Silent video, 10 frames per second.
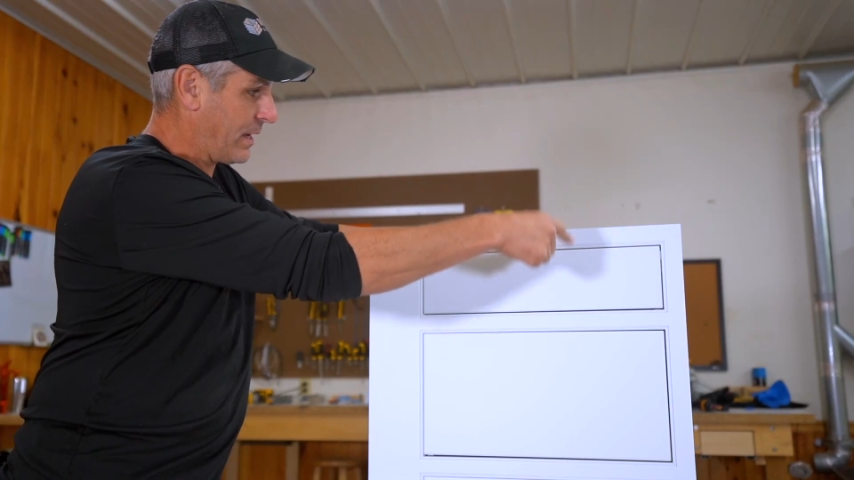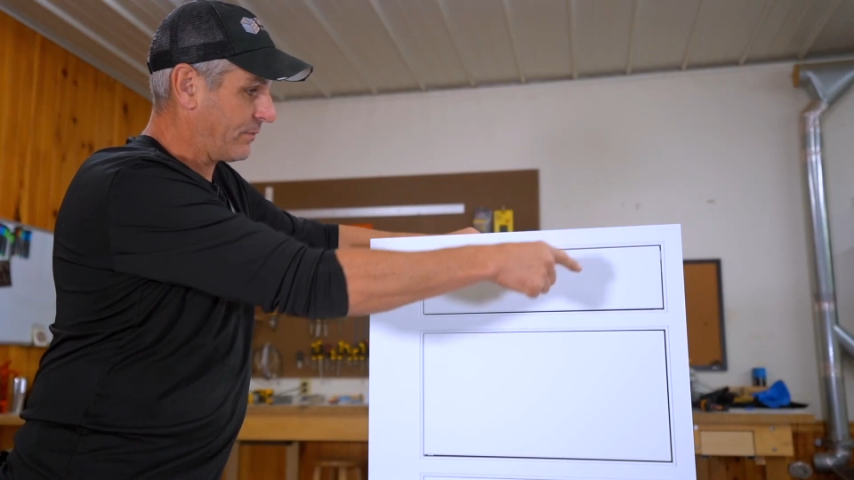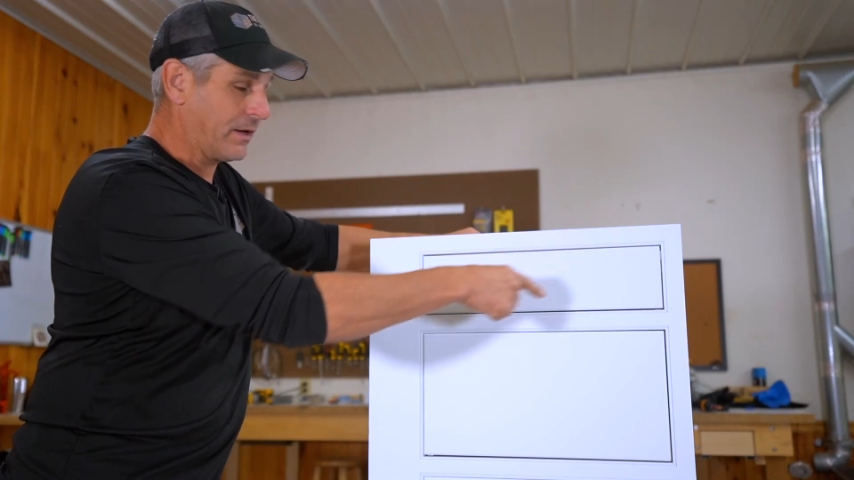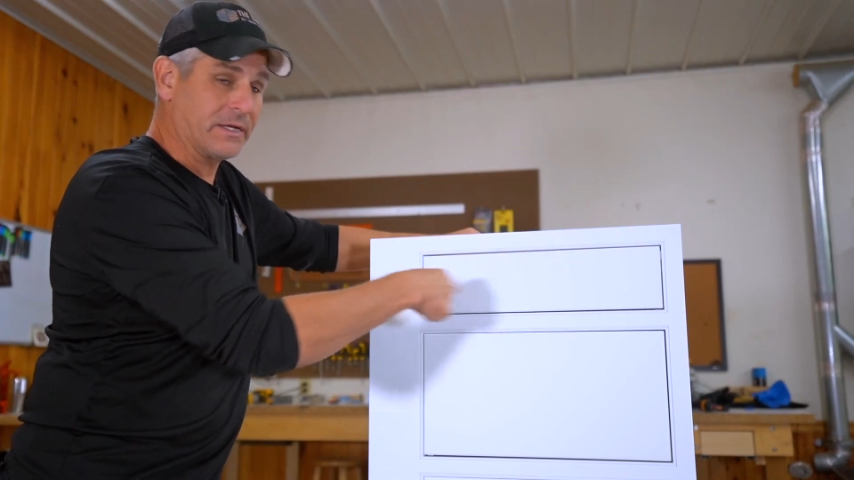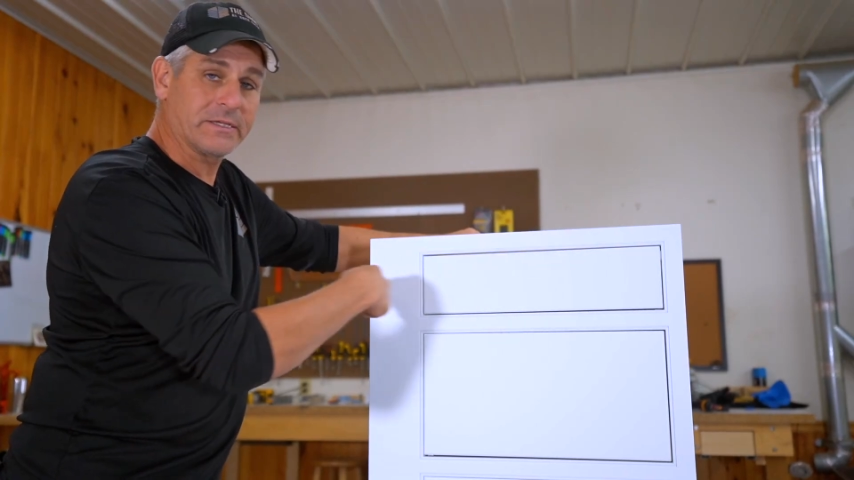
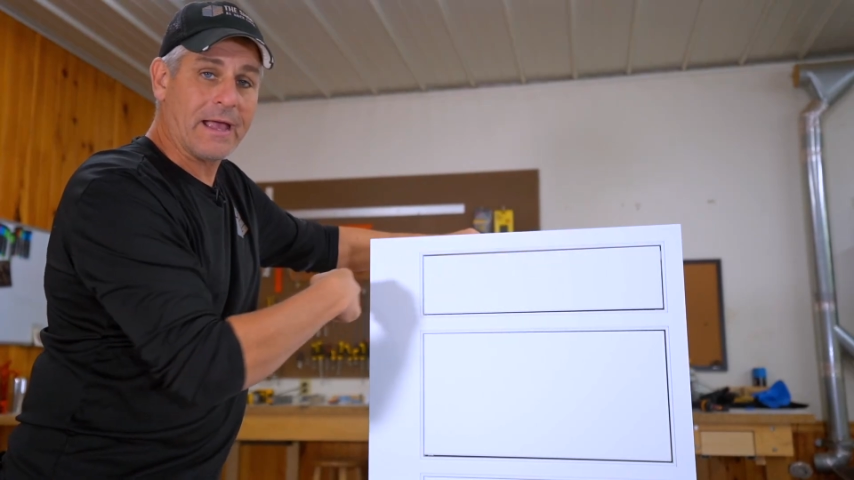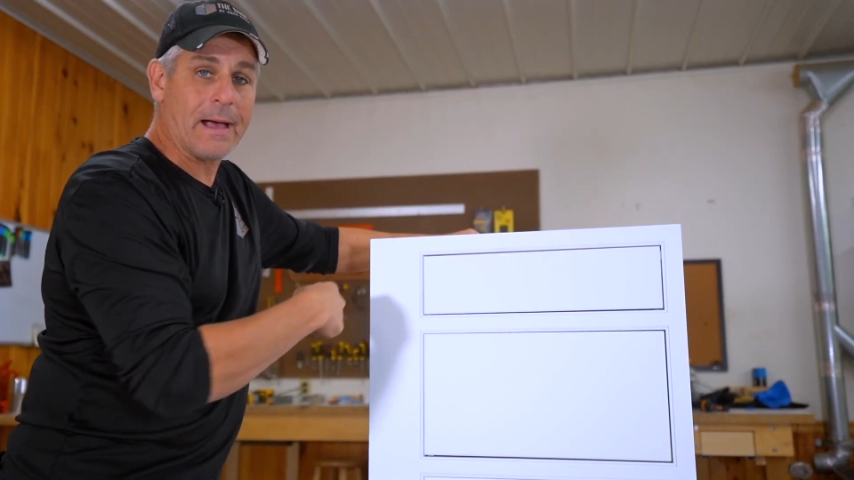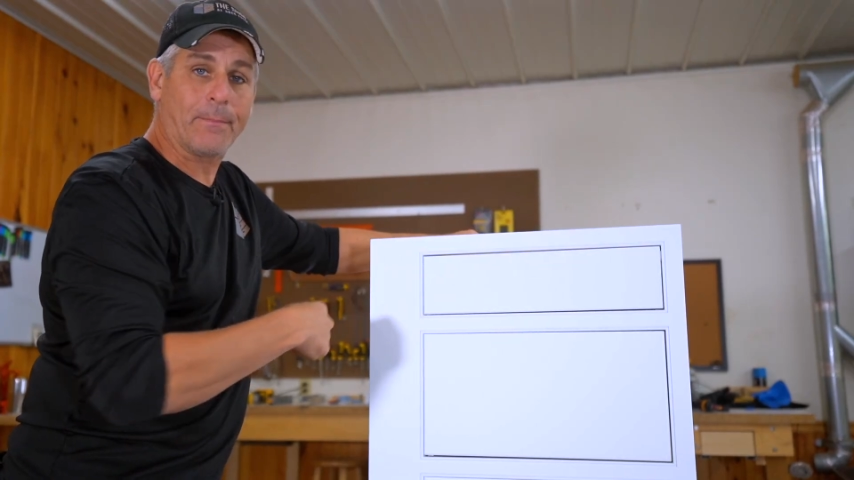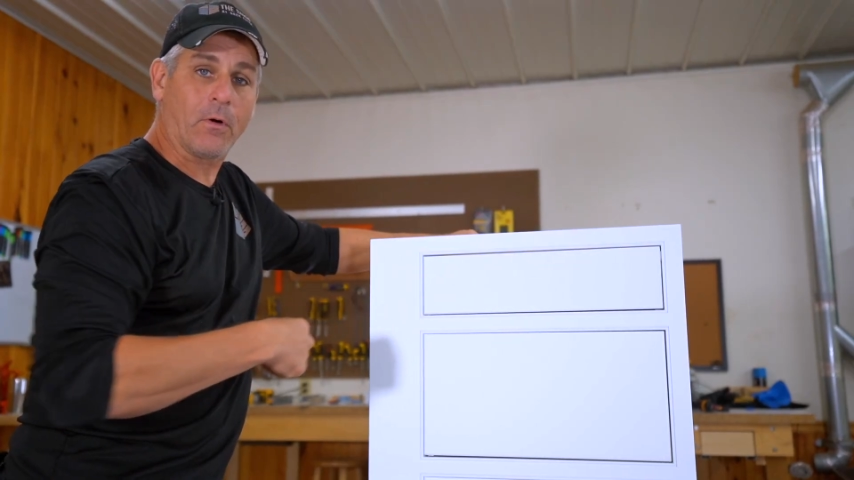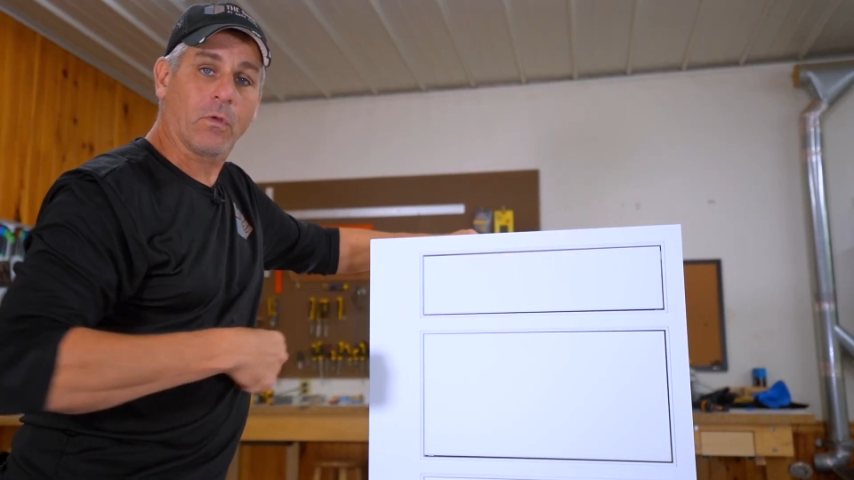have a nice
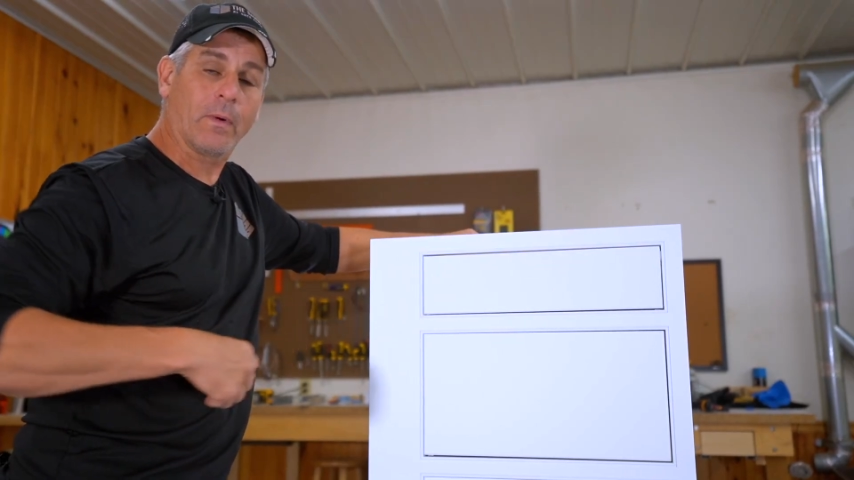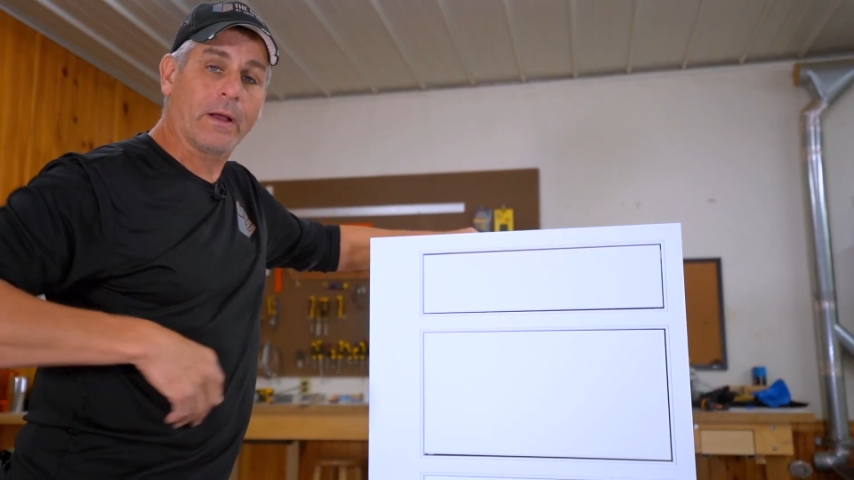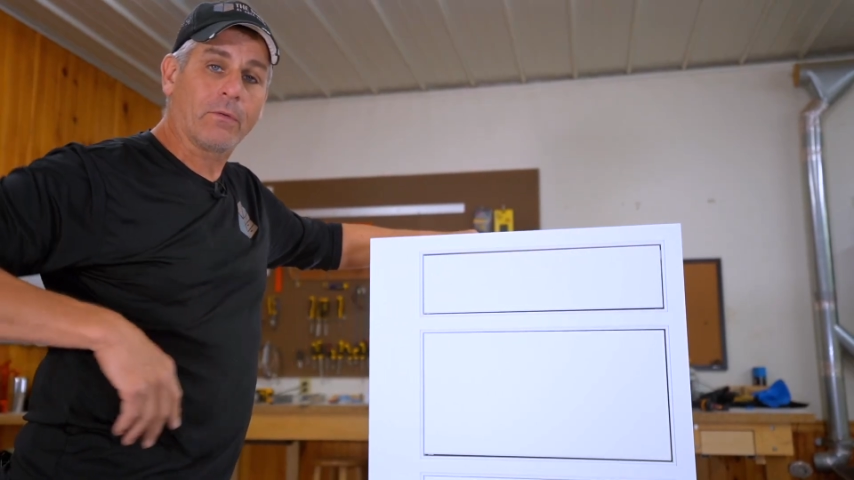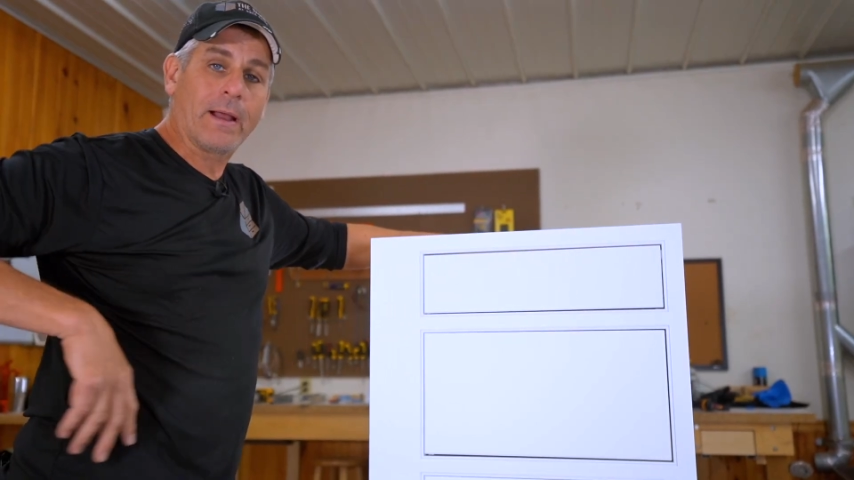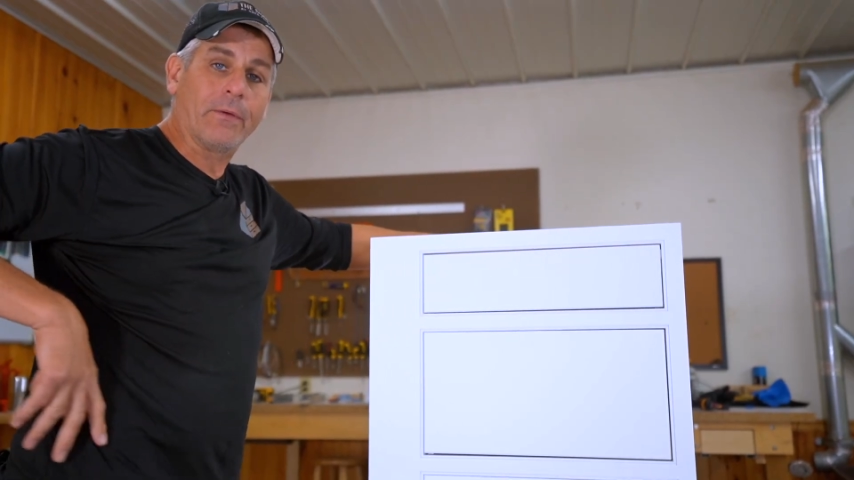gap all the way
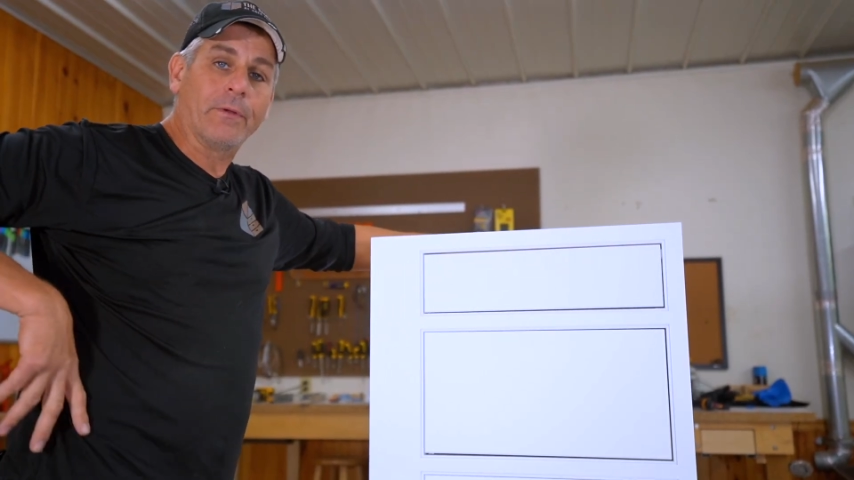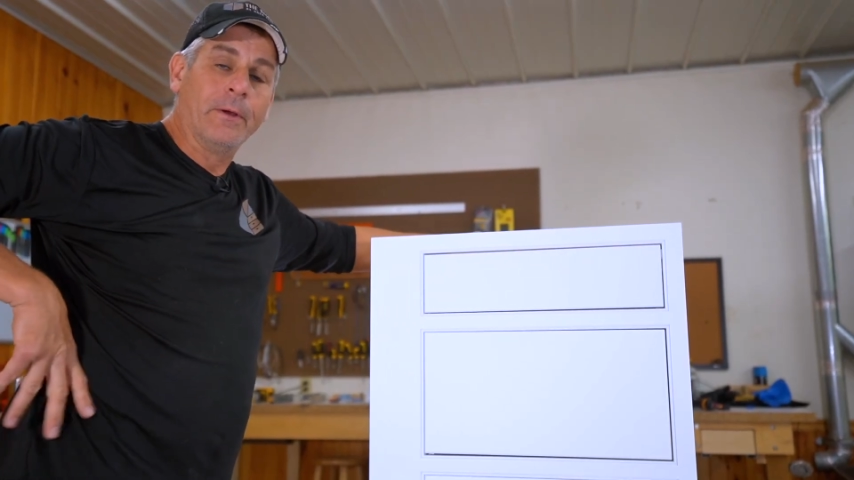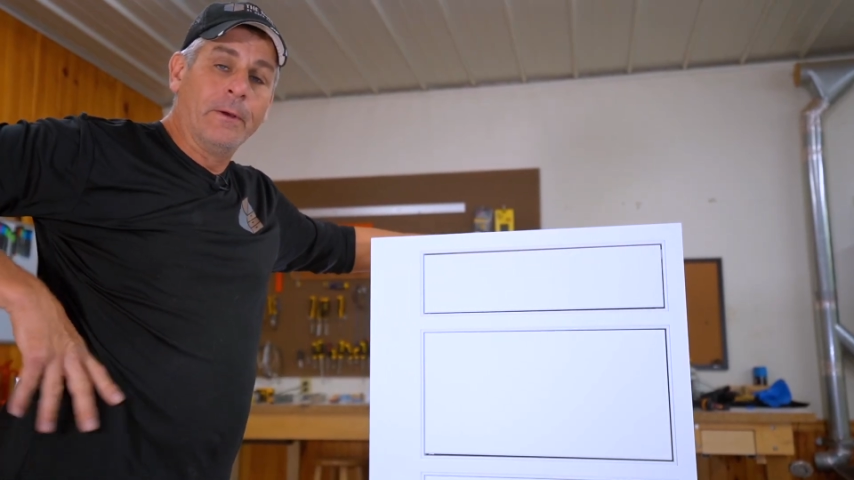around.